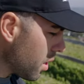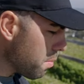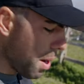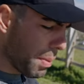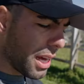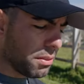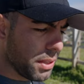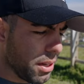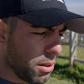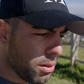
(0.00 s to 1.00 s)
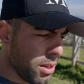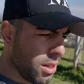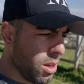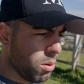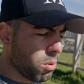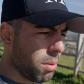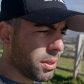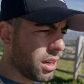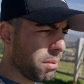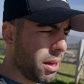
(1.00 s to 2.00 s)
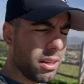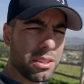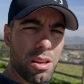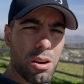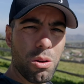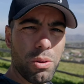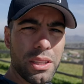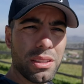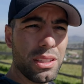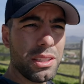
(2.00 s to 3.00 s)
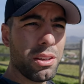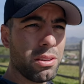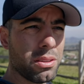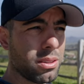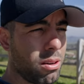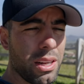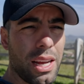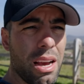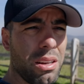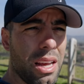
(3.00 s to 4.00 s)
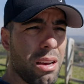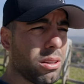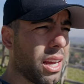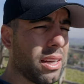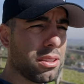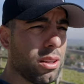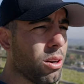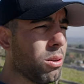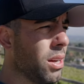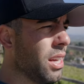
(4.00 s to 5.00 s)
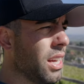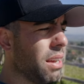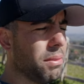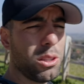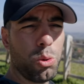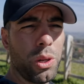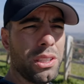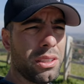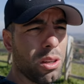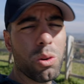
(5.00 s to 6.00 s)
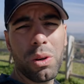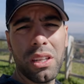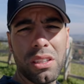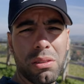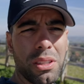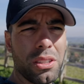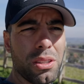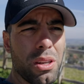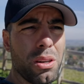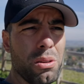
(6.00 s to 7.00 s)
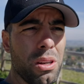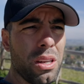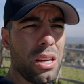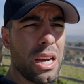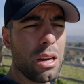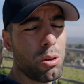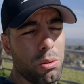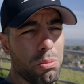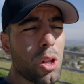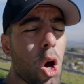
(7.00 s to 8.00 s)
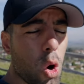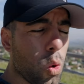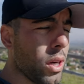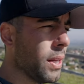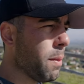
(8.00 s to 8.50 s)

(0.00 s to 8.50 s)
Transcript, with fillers: my past video, where I'm talking about it's not all wins, this year started out kind of slow. Inventory still relatively slow, or low.